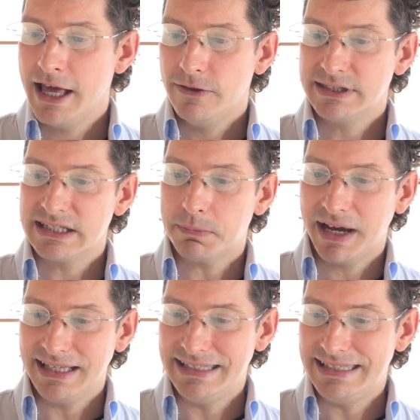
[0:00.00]
This is
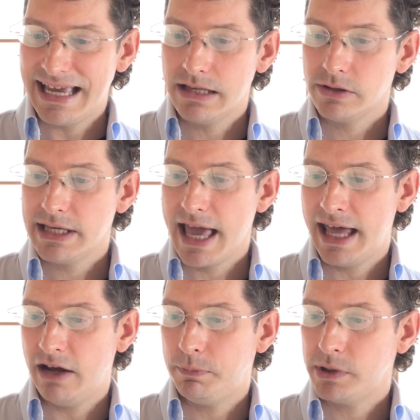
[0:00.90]
my daily, and
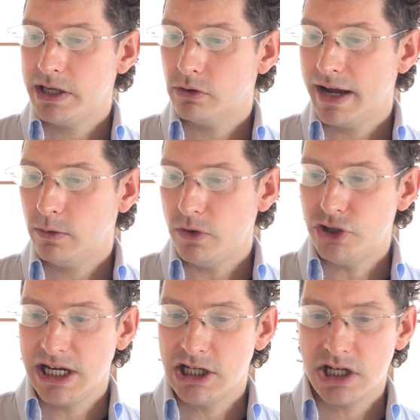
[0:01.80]
I've played around with
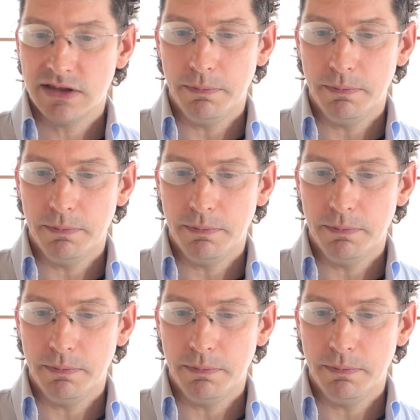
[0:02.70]
changing the